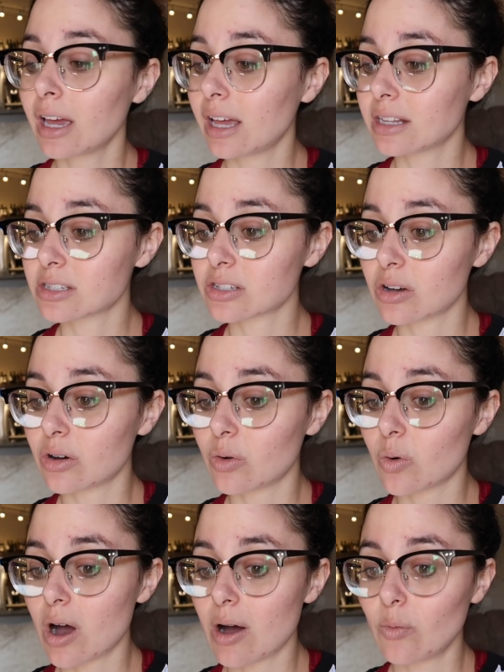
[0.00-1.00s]
and
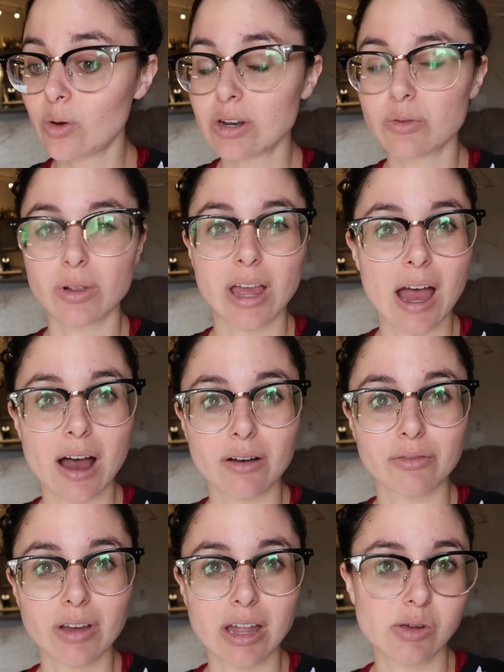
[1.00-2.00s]
so we didn't really
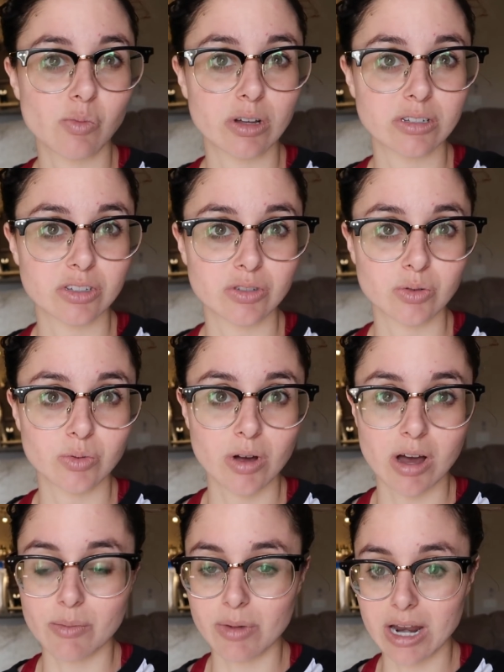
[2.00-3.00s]
have anyone to
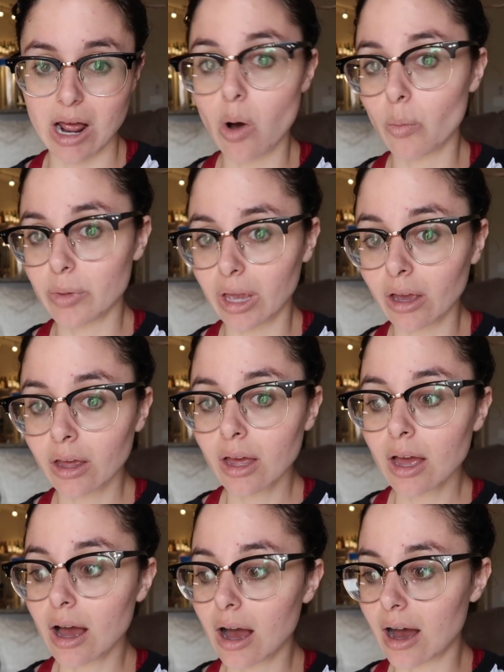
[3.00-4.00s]
come and help me
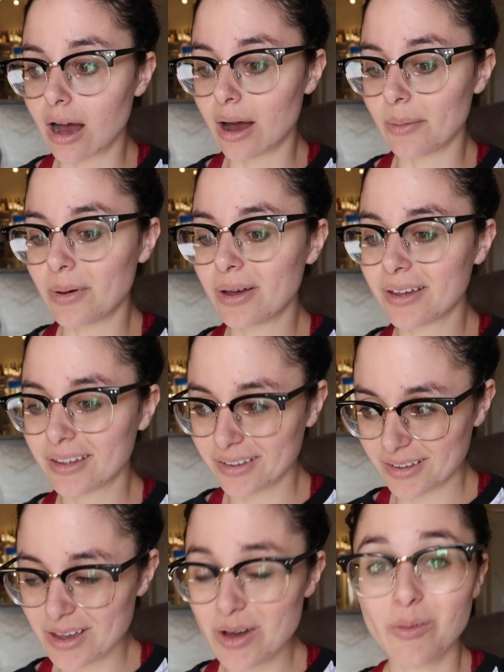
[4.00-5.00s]
um,
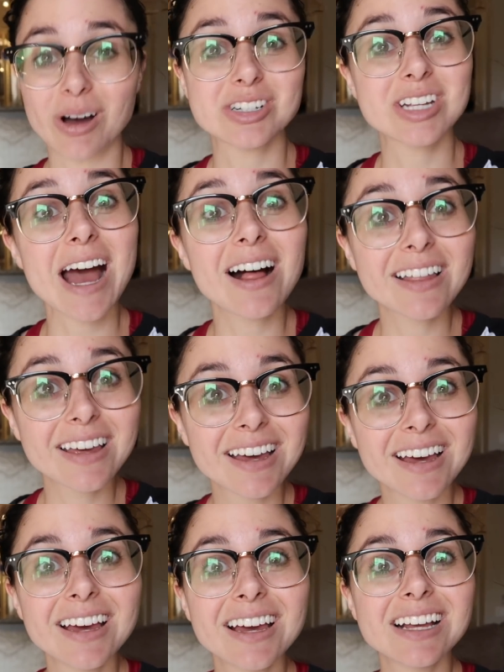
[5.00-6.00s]
watch
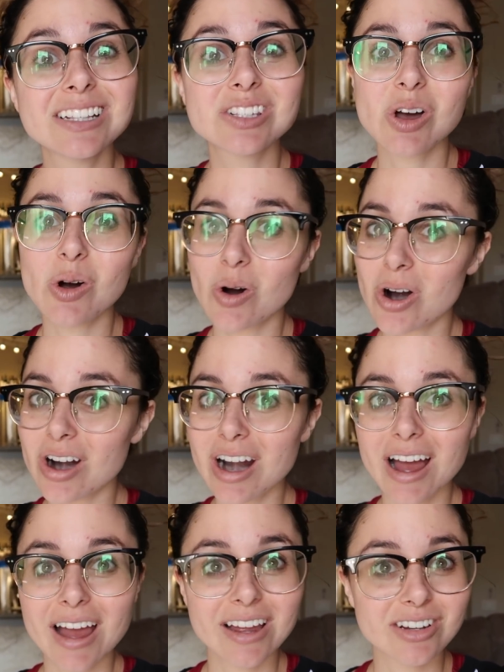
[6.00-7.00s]
Callie, and so her and
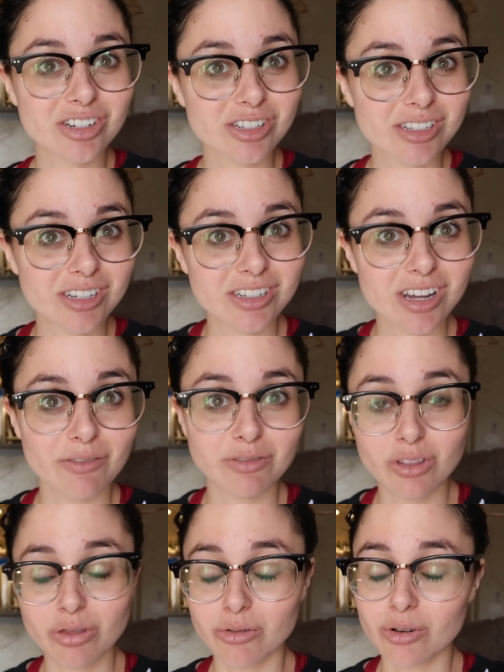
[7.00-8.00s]
I just
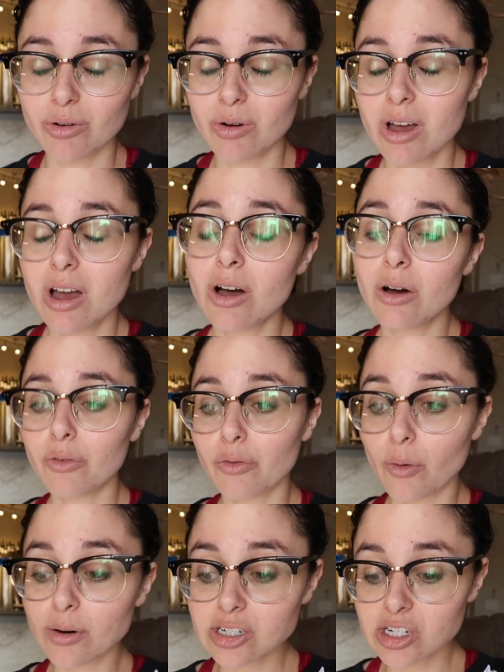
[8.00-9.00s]
toughed it through.
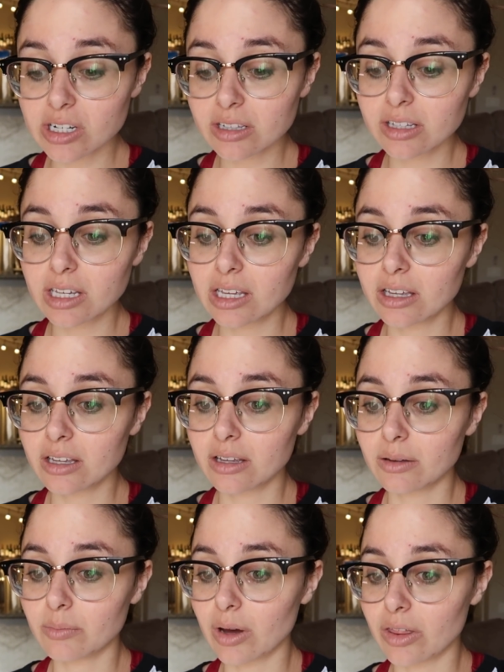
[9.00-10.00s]
Fortunately,
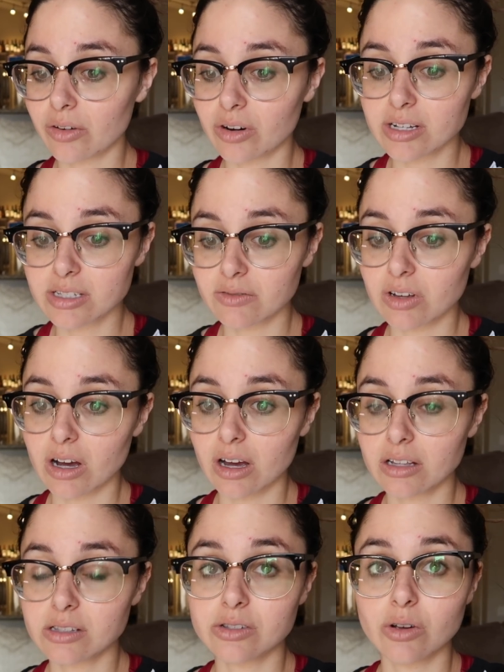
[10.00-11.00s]
by the grace of
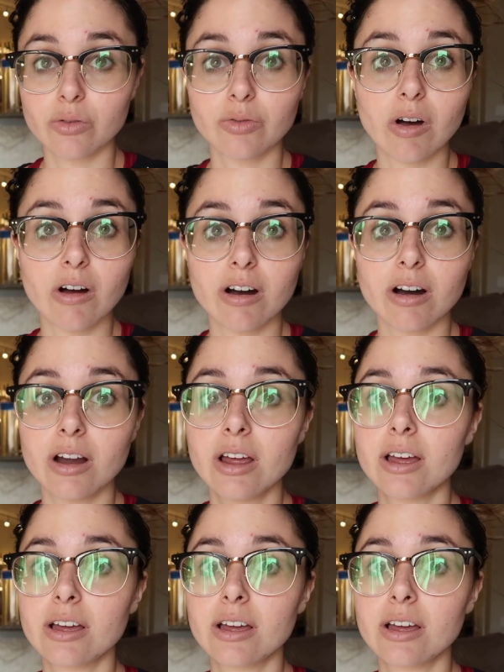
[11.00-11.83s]
God, so far